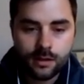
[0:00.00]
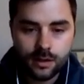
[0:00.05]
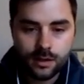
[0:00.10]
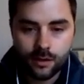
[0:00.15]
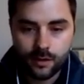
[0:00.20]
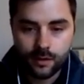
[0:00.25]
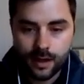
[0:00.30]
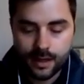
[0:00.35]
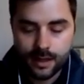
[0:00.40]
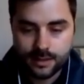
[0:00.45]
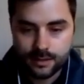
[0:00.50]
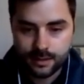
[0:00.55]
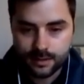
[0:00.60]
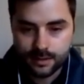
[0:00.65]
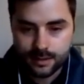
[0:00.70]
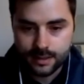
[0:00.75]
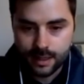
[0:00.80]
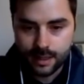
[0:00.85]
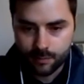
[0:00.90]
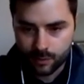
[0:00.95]
So as an
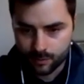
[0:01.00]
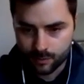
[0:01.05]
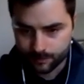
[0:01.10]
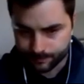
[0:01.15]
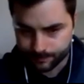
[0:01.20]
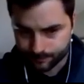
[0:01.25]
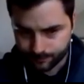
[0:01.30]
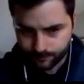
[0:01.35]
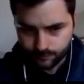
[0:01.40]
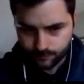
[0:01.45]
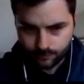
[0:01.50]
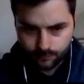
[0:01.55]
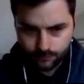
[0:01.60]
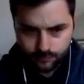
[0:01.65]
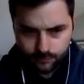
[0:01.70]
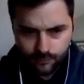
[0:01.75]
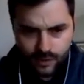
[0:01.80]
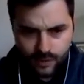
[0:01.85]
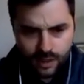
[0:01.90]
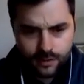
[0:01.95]
example,
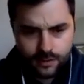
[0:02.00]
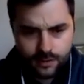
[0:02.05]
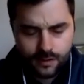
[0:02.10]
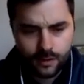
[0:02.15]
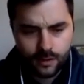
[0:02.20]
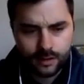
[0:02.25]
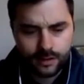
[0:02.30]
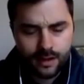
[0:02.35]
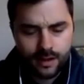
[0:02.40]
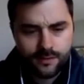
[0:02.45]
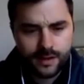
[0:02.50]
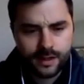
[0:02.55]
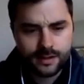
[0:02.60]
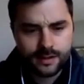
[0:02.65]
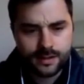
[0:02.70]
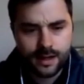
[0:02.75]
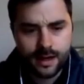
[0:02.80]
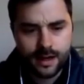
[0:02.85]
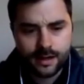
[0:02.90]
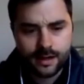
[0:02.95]
so on the
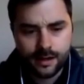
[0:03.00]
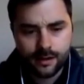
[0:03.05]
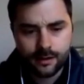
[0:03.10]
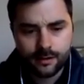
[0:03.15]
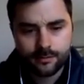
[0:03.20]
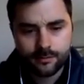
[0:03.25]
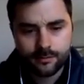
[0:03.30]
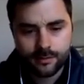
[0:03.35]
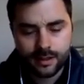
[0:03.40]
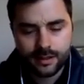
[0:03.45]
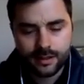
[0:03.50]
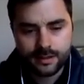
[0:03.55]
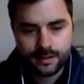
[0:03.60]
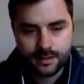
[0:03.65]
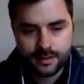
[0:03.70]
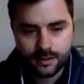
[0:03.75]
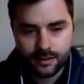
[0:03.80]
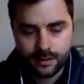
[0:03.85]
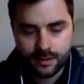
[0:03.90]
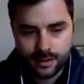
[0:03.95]
left-hand side here, and this
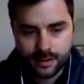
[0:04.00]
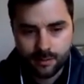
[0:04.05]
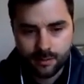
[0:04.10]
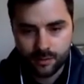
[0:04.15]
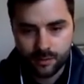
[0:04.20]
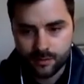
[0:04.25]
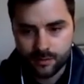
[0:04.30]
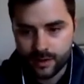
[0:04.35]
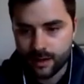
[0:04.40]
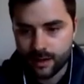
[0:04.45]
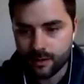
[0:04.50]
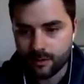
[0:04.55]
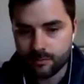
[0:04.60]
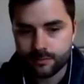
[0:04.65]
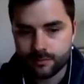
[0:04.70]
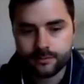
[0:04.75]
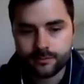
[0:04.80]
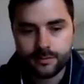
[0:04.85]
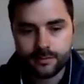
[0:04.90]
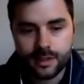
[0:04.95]
is a good example of
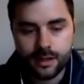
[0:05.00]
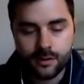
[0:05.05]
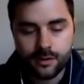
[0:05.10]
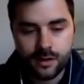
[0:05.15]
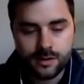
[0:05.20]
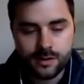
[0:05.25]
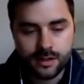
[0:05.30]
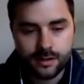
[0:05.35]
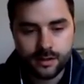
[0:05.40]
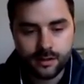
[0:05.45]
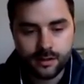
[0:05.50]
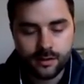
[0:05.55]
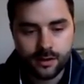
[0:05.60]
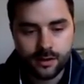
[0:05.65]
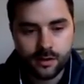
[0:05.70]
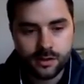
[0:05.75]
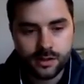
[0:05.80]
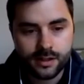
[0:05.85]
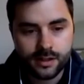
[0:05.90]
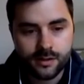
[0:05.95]
how, using a
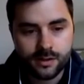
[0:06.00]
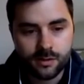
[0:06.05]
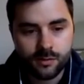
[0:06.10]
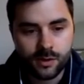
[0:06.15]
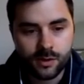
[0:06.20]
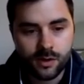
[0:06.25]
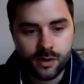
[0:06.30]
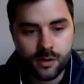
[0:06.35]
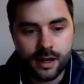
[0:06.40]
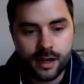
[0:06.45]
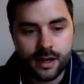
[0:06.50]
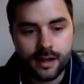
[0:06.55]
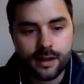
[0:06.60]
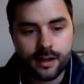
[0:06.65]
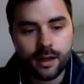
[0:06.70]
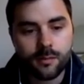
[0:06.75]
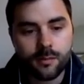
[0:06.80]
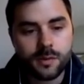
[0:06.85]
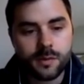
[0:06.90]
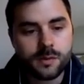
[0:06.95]
detergent, using ProDyne
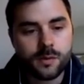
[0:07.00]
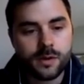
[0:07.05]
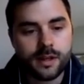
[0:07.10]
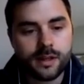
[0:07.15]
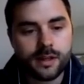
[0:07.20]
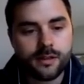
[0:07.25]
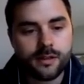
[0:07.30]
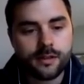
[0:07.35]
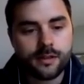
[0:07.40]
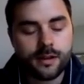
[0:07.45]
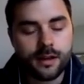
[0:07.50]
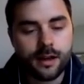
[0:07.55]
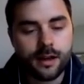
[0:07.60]
helps with